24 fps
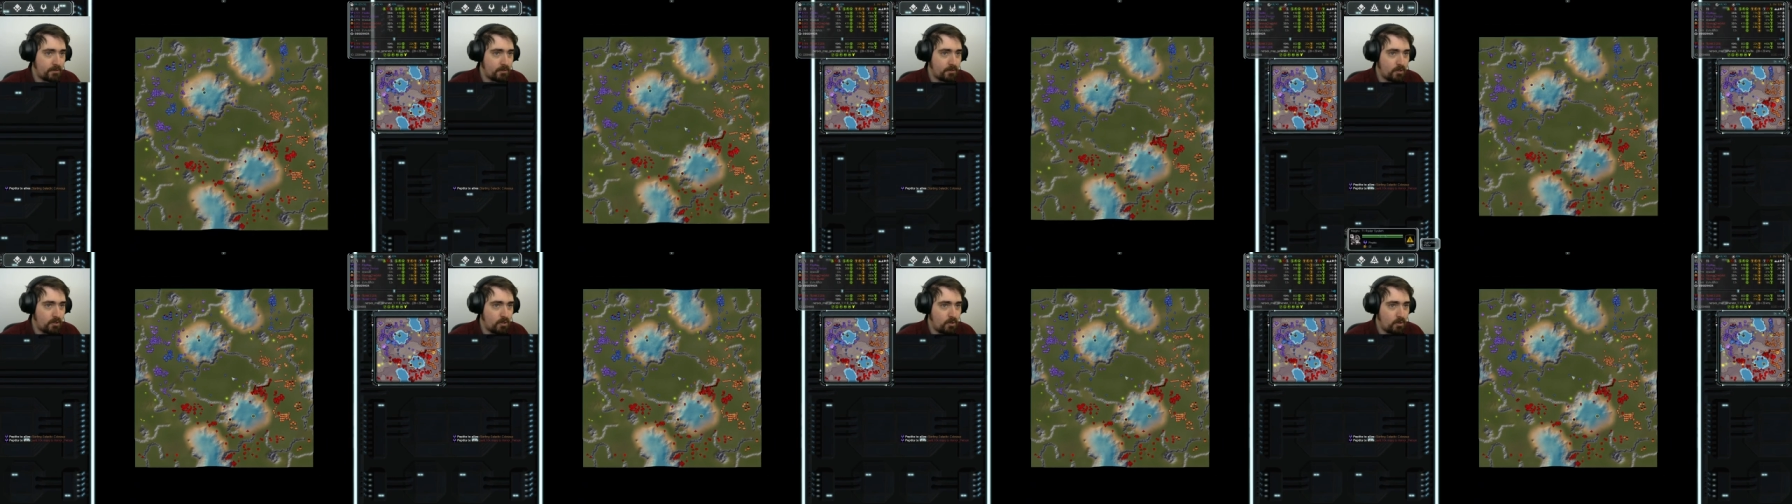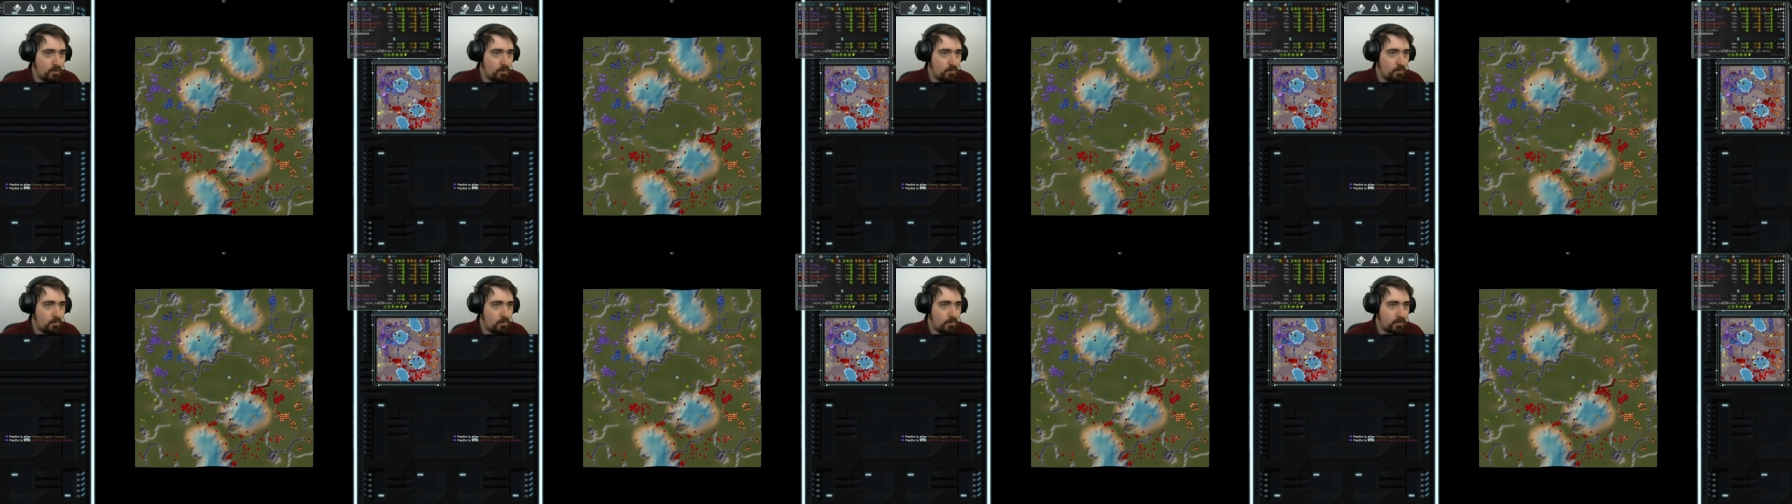
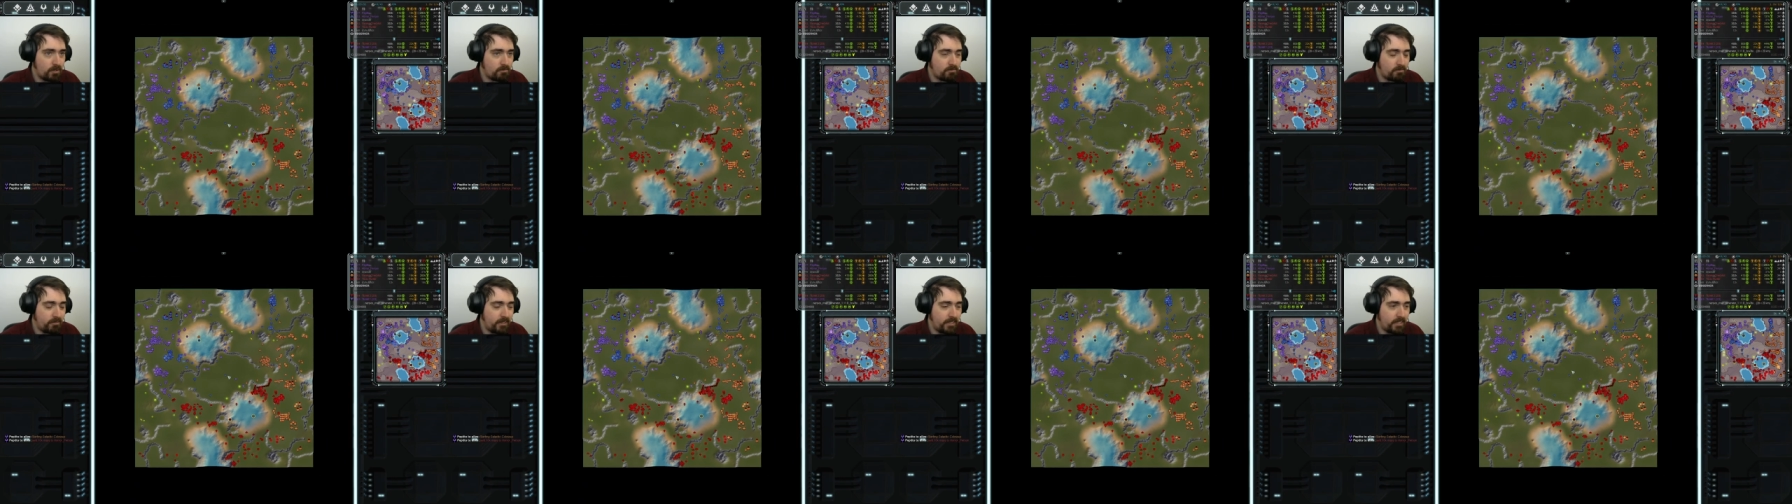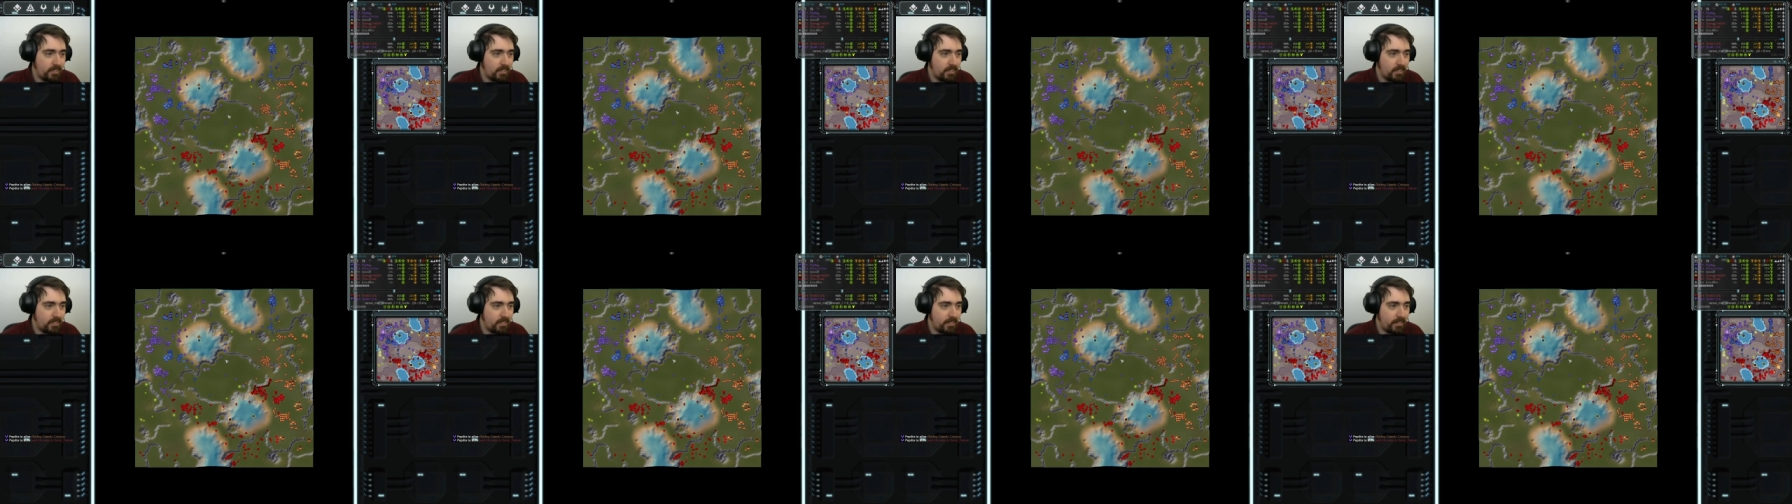too
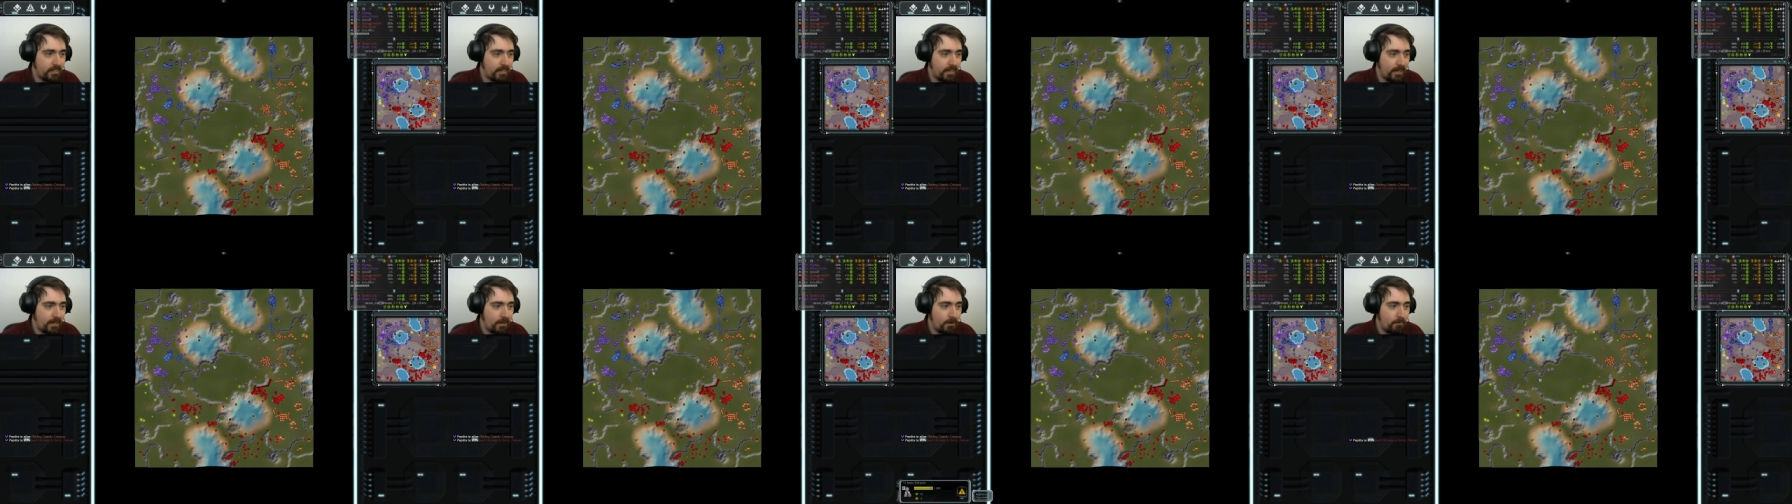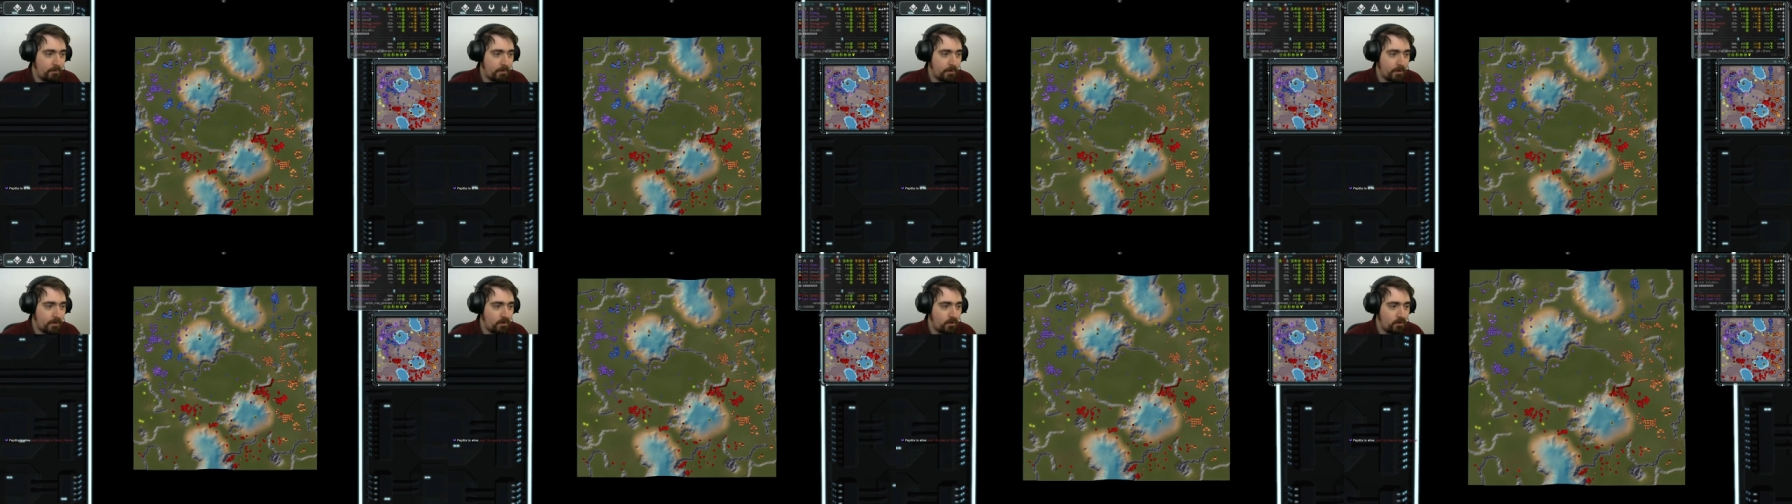greedily now
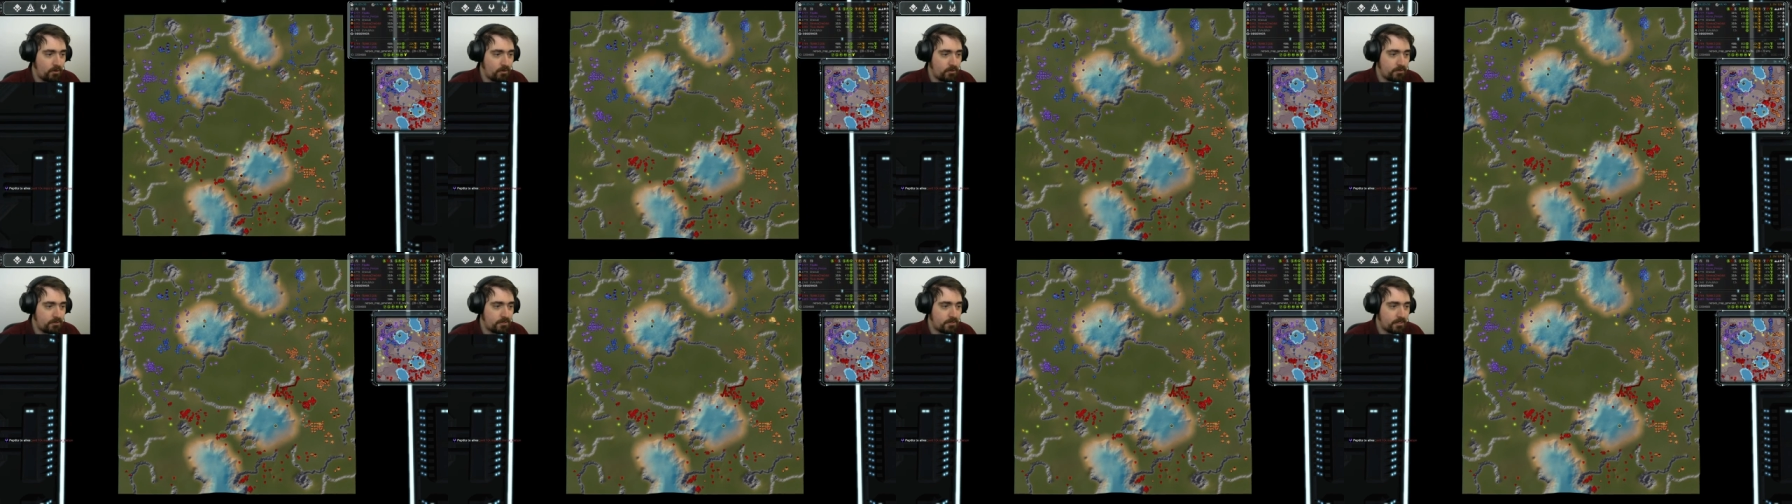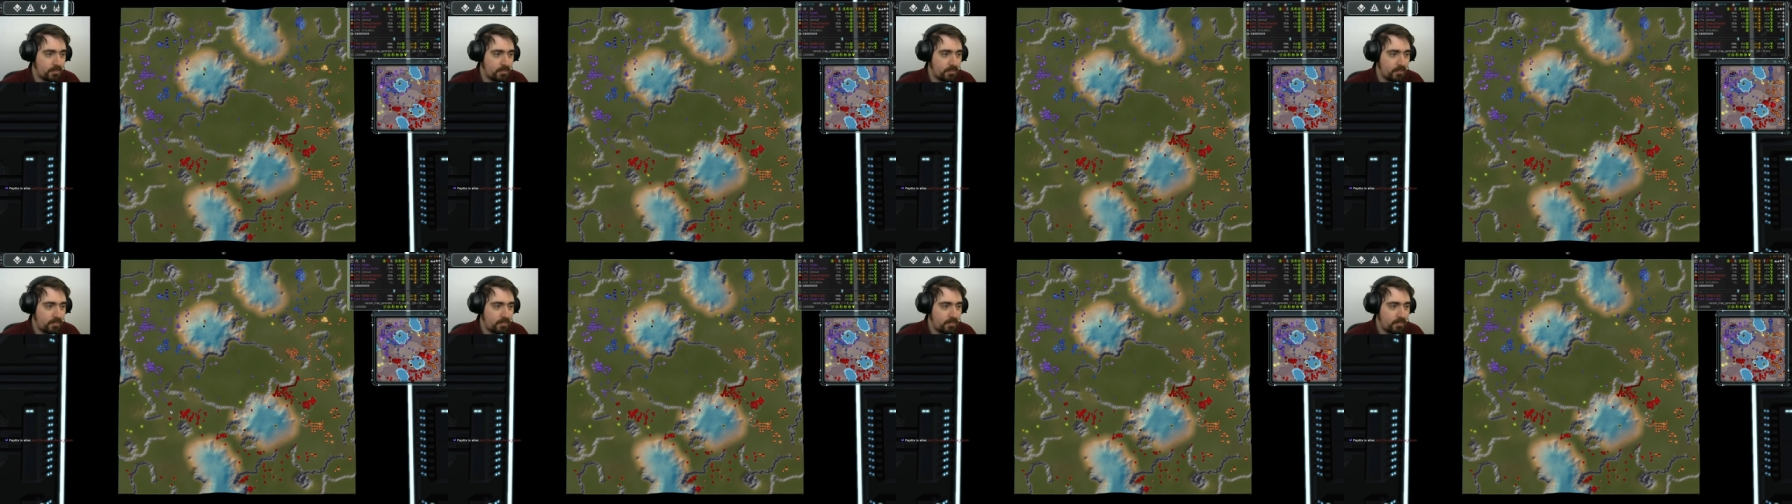because